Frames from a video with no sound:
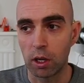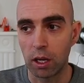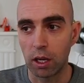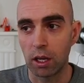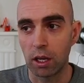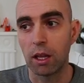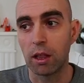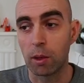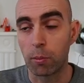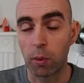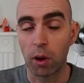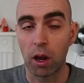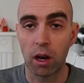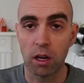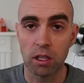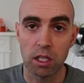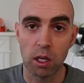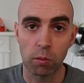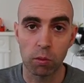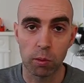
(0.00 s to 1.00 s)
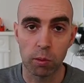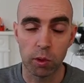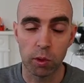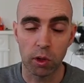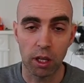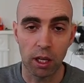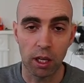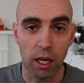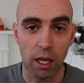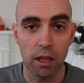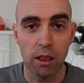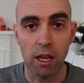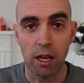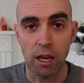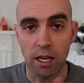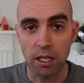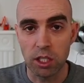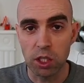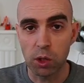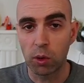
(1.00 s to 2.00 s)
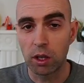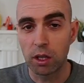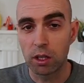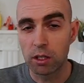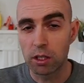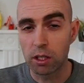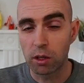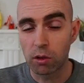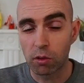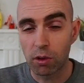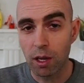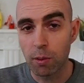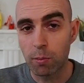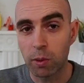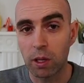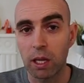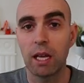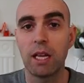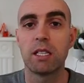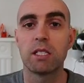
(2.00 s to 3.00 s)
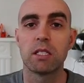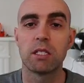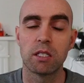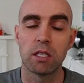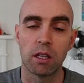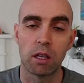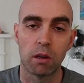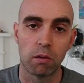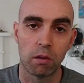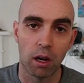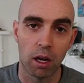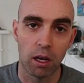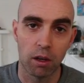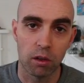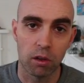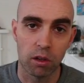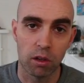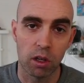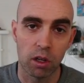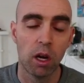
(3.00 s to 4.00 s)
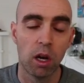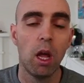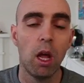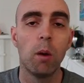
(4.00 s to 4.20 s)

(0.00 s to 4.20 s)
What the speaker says: the blocks that we're putting in. They need to go into the right places in the right order,